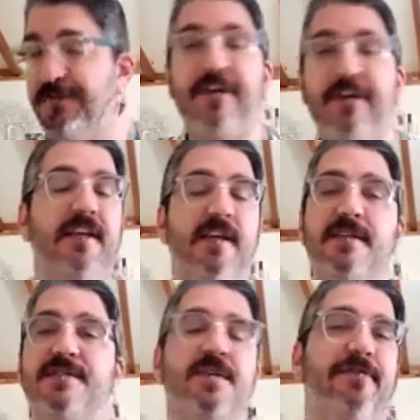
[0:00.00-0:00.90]

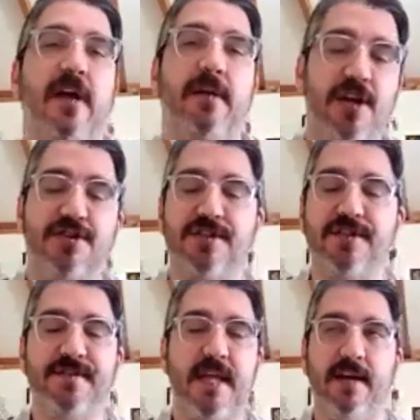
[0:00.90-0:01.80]
feelings,
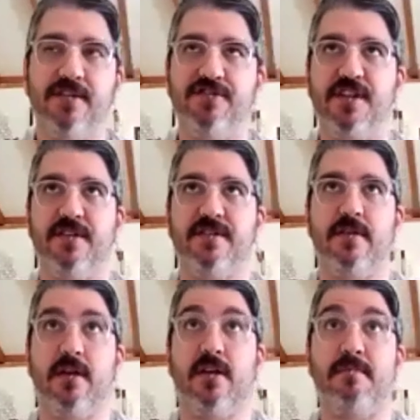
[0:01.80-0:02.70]
vibrations, energies
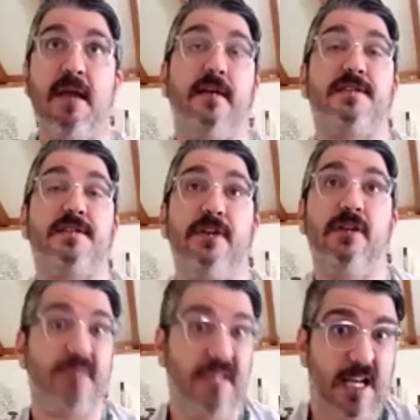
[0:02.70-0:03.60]
that can make us feel
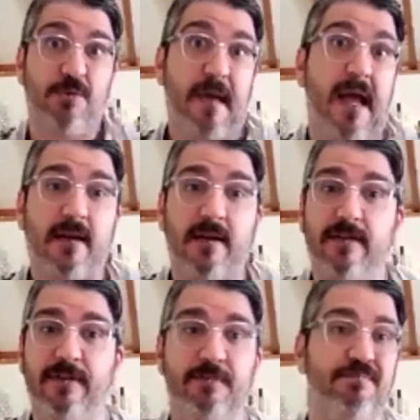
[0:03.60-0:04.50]
a bit held back,
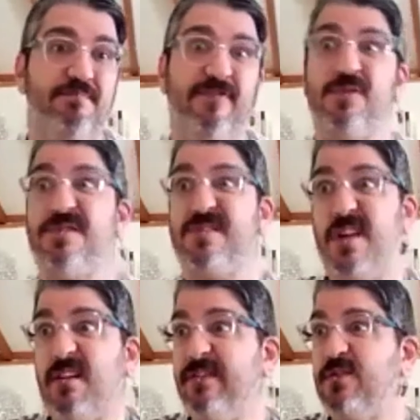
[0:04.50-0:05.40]
feel
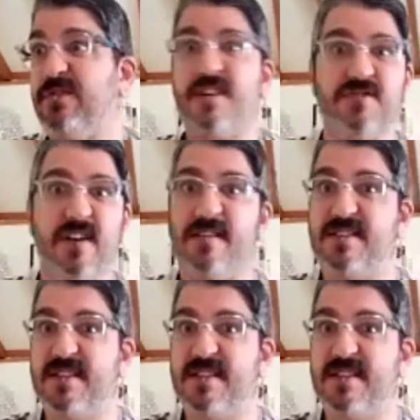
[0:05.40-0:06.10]
stuck, feel frustrated,